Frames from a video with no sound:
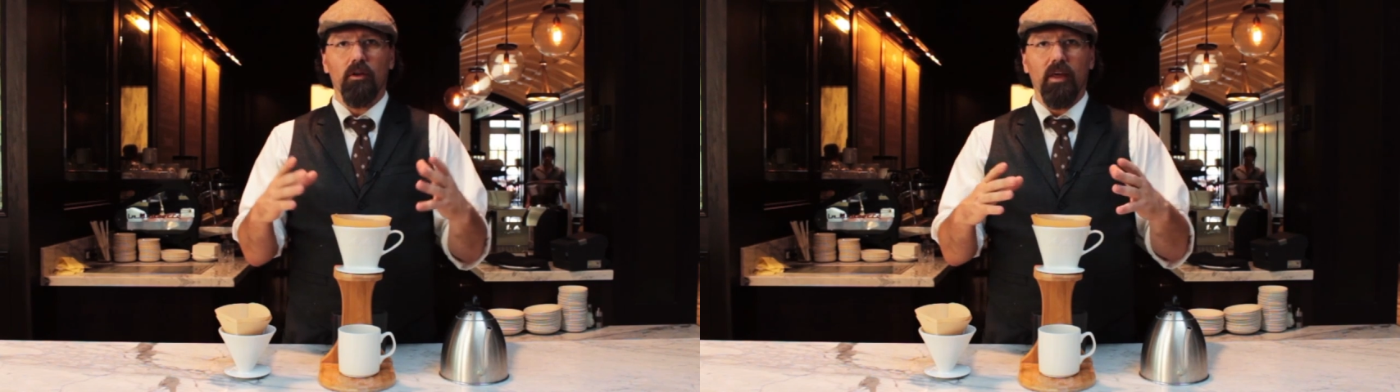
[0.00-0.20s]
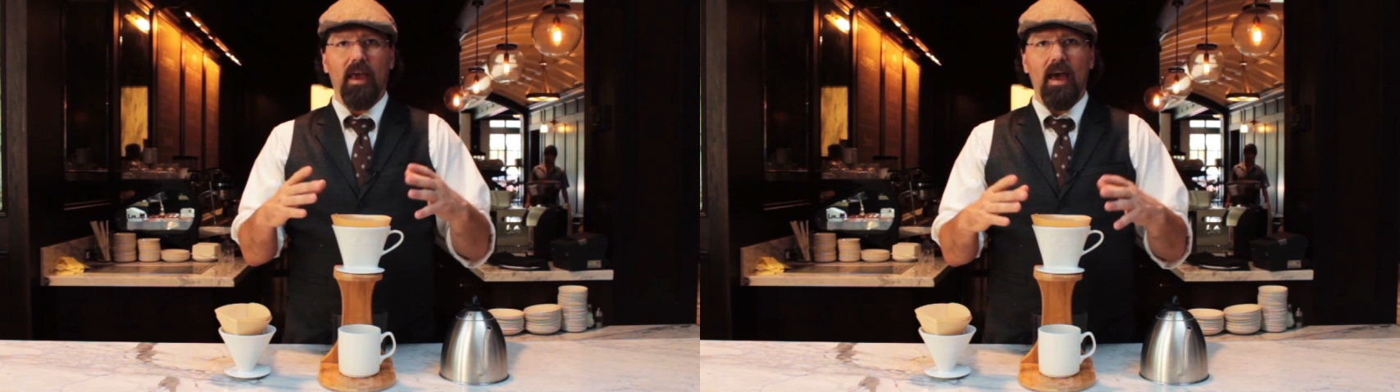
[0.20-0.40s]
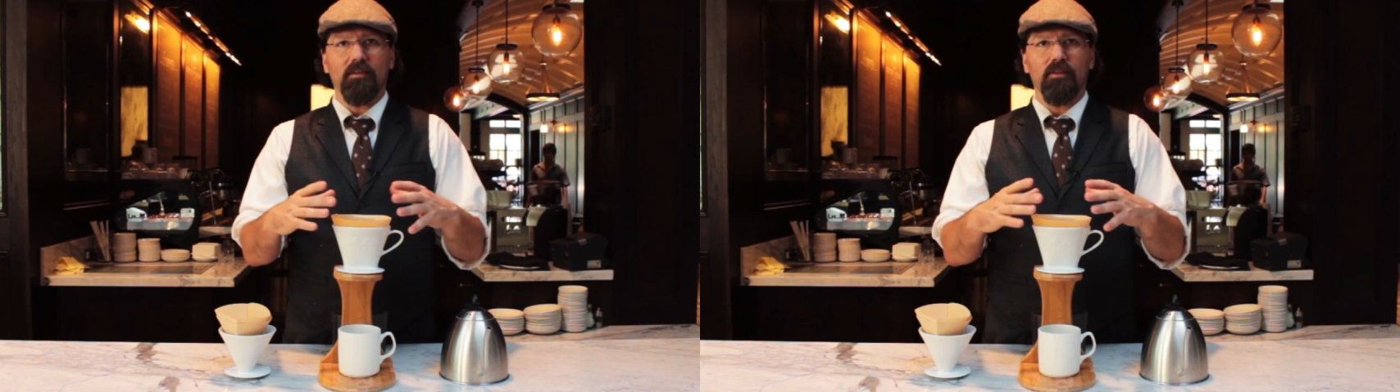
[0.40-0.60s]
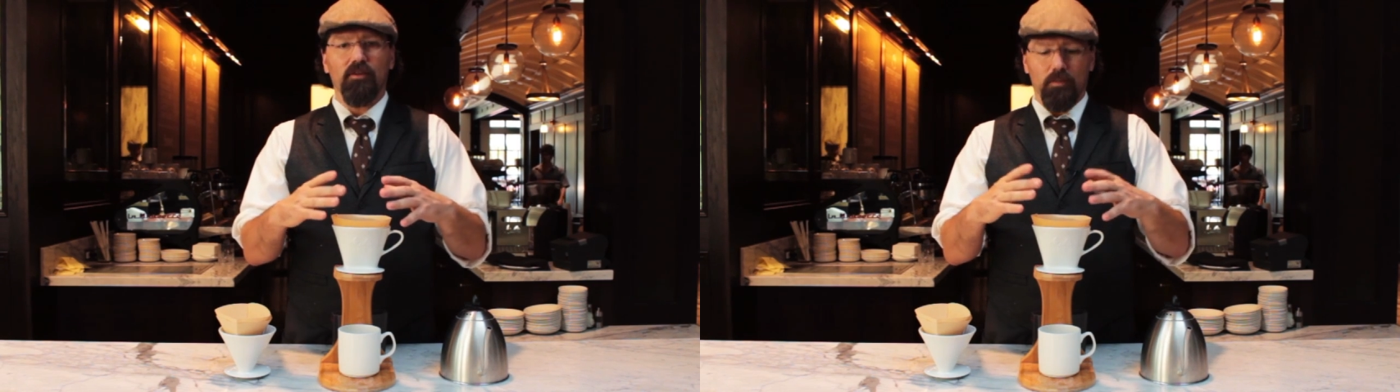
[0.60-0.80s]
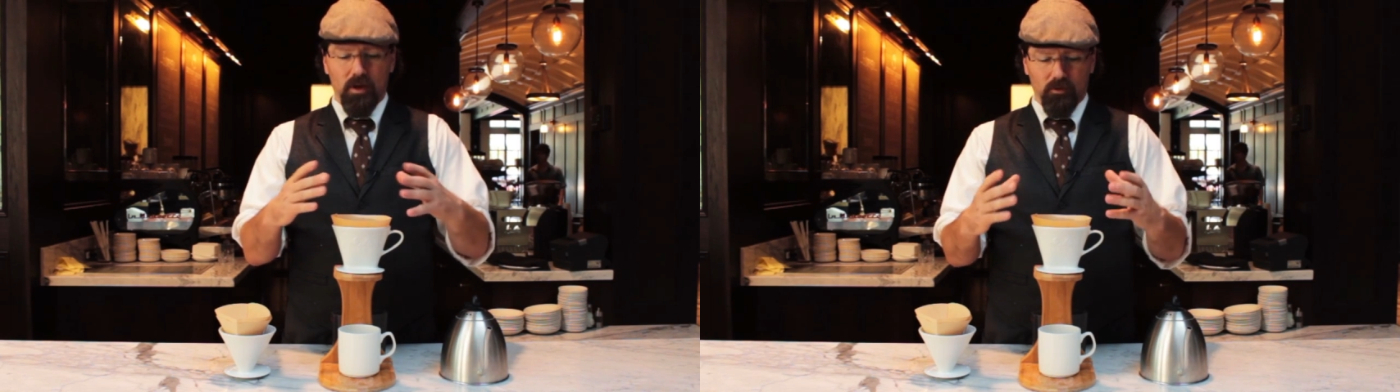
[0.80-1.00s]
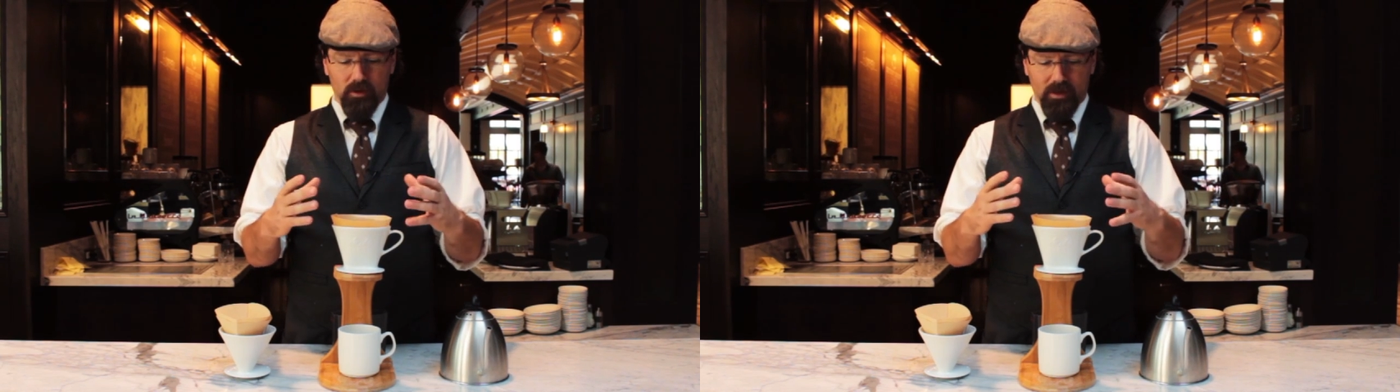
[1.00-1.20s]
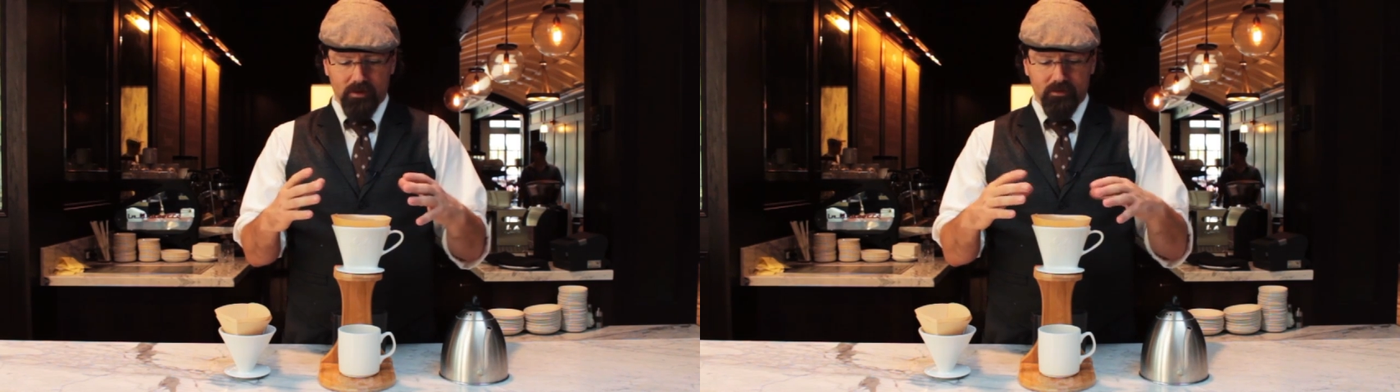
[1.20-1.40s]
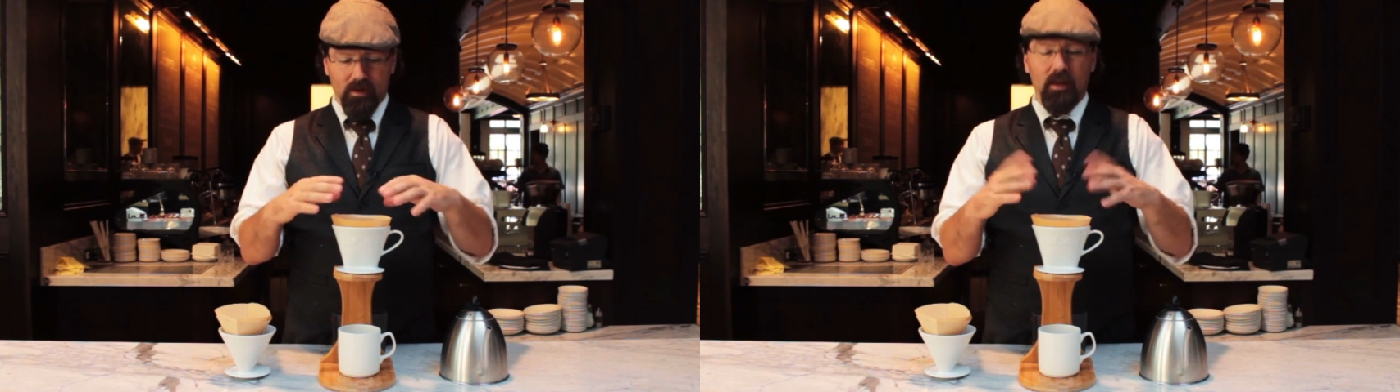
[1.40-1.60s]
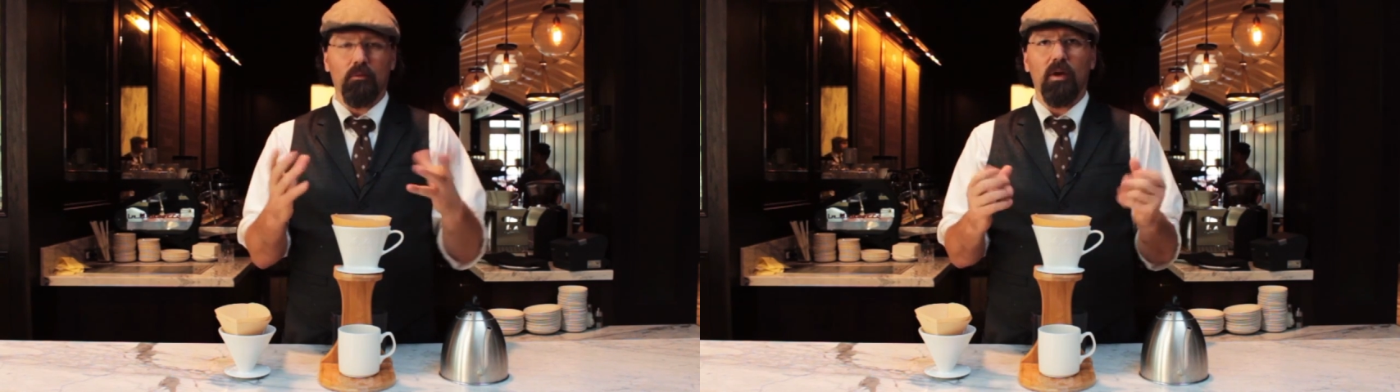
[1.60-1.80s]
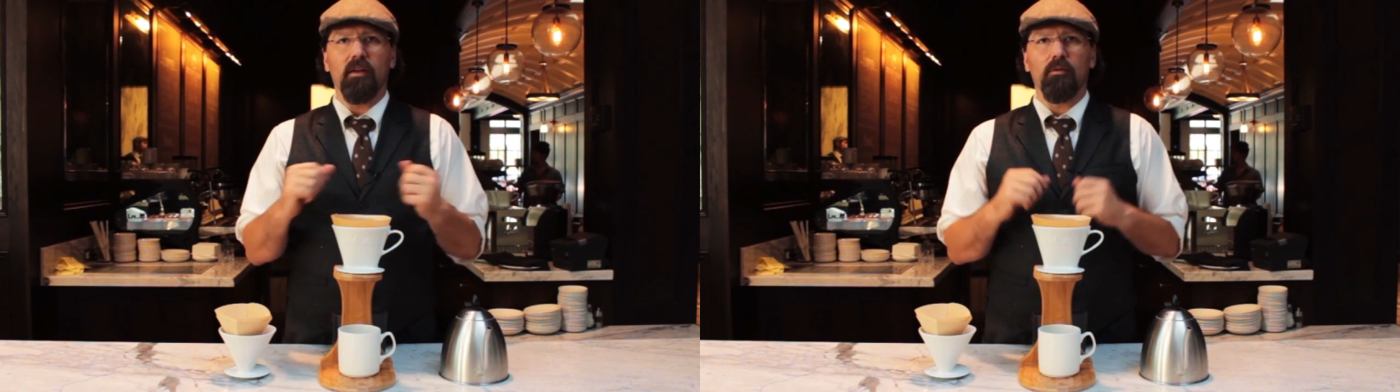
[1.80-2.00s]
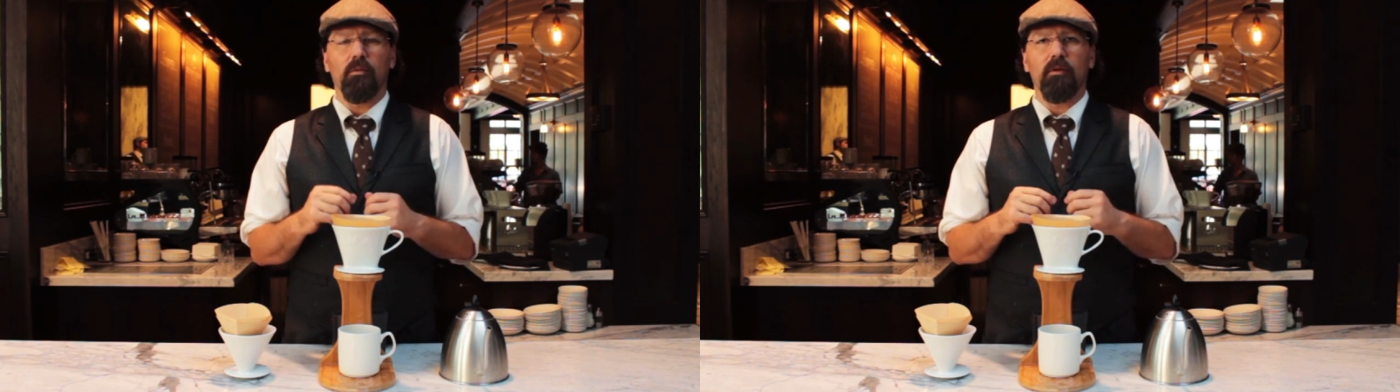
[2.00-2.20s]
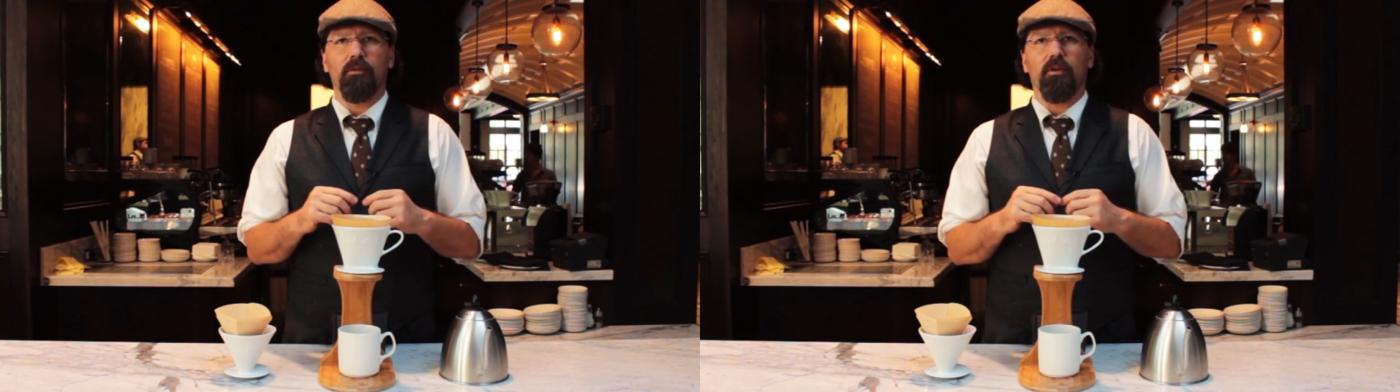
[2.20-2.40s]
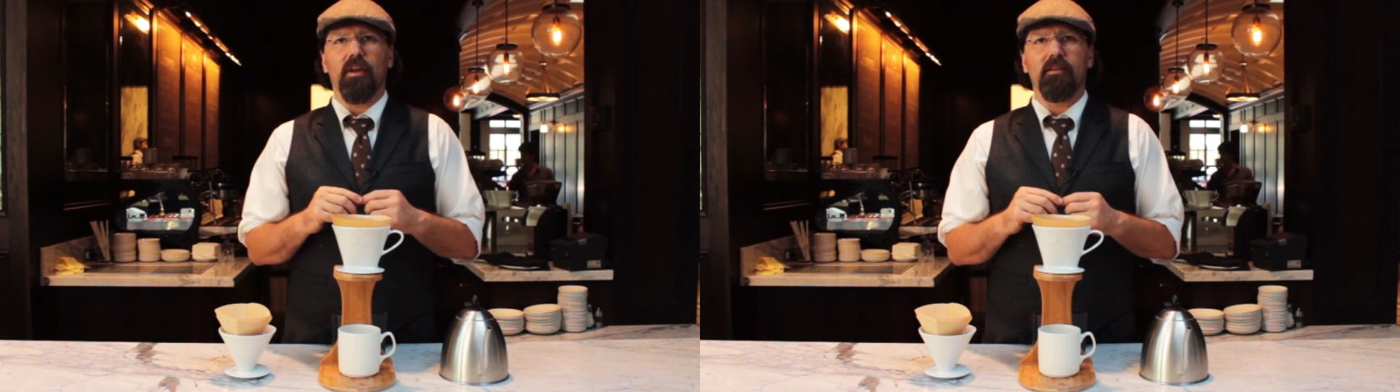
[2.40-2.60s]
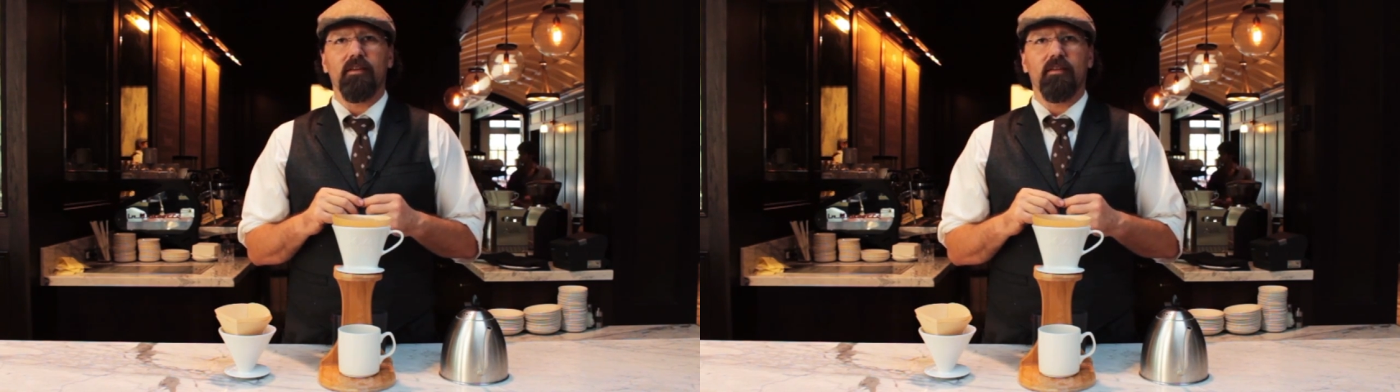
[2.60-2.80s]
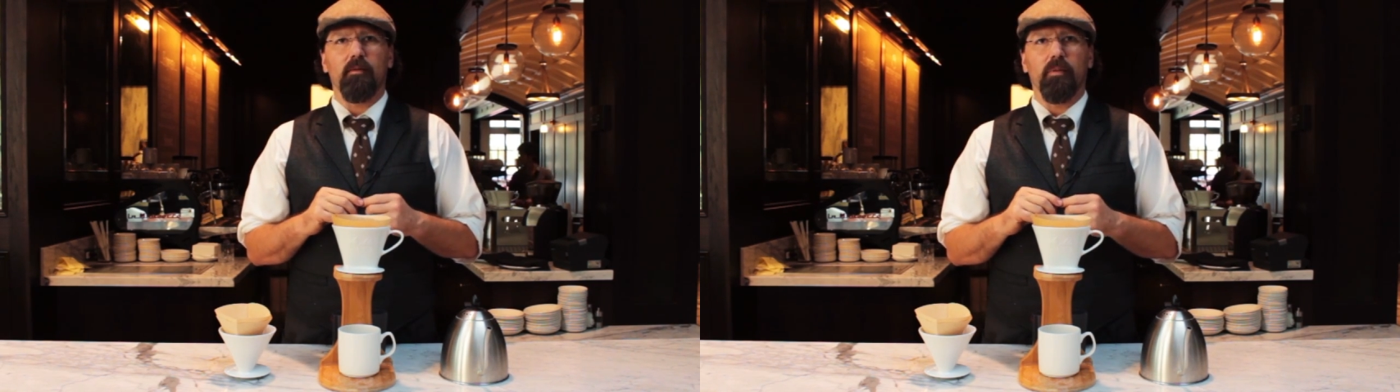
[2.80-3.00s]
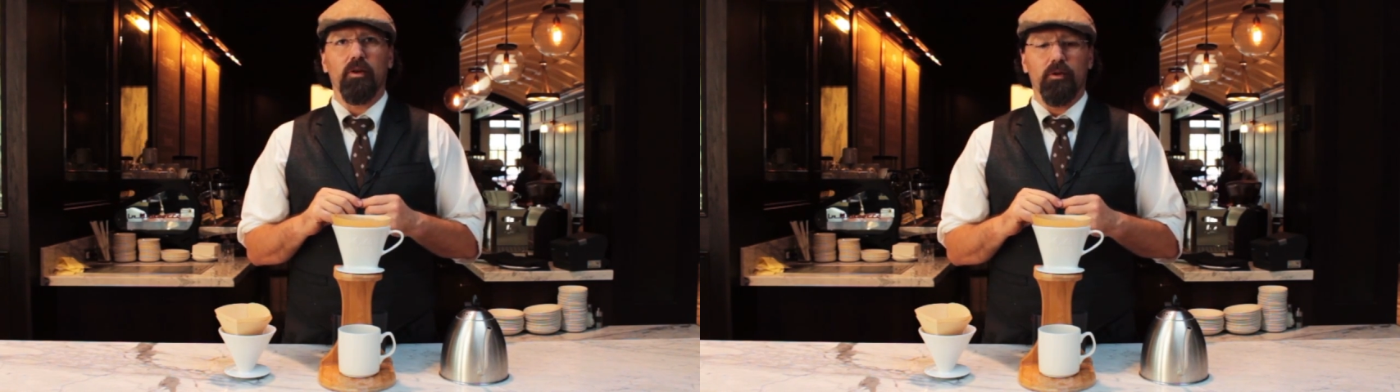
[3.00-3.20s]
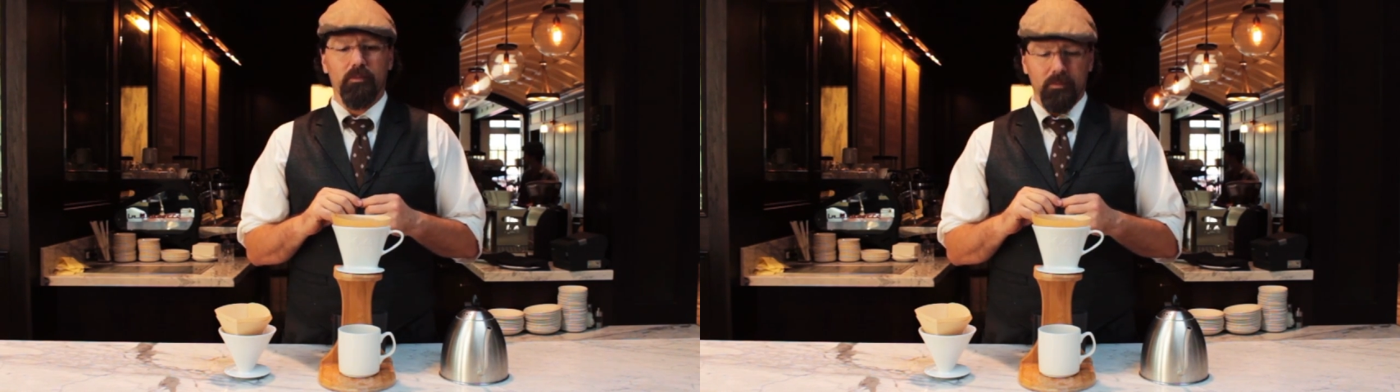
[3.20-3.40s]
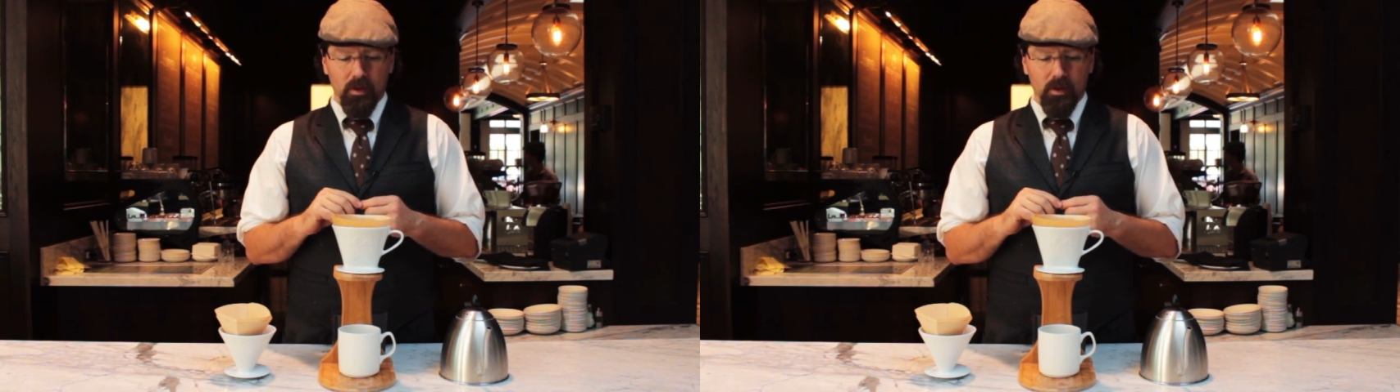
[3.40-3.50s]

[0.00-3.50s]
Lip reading: The gases are being released, and we refer this as the bloom.